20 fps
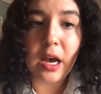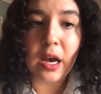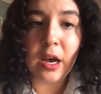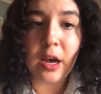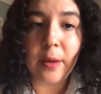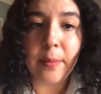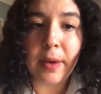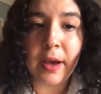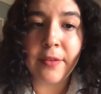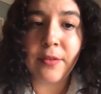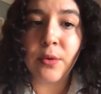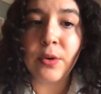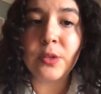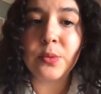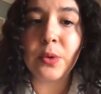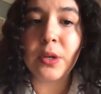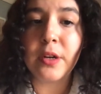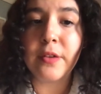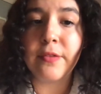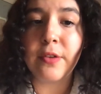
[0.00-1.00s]
I've always
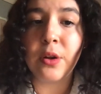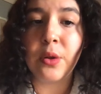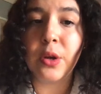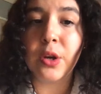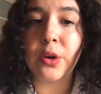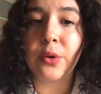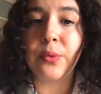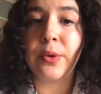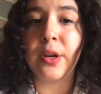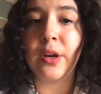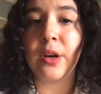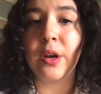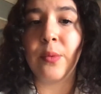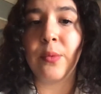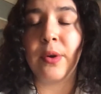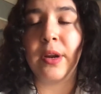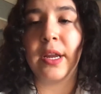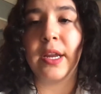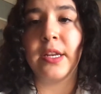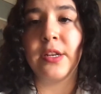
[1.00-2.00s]
wanted to follow a career in
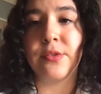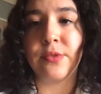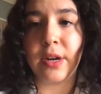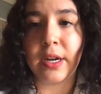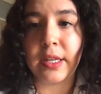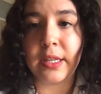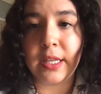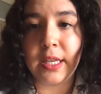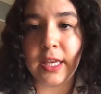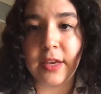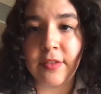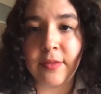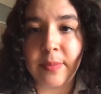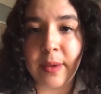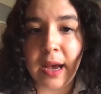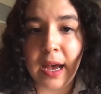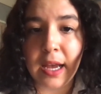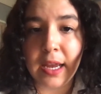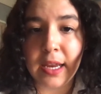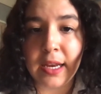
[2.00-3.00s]
where I can directly give
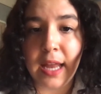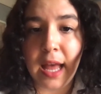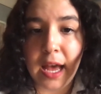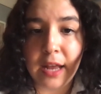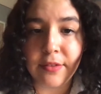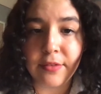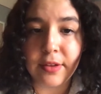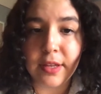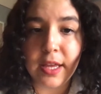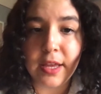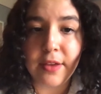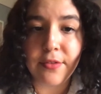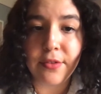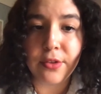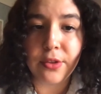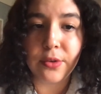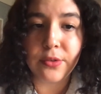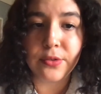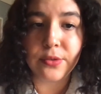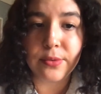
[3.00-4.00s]
back and advocate
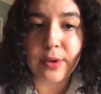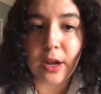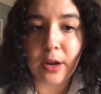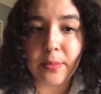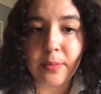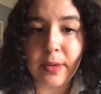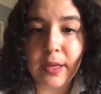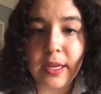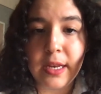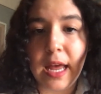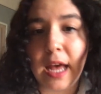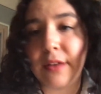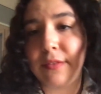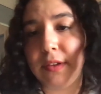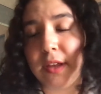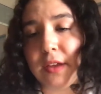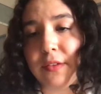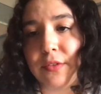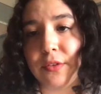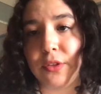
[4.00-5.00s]
for those around me and
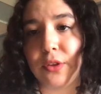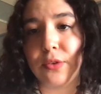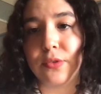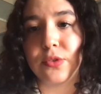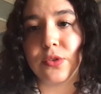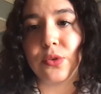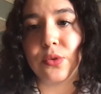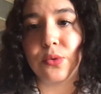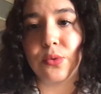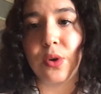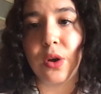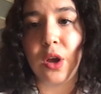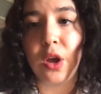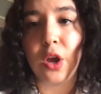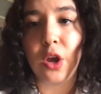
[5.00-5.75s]
advocate for those who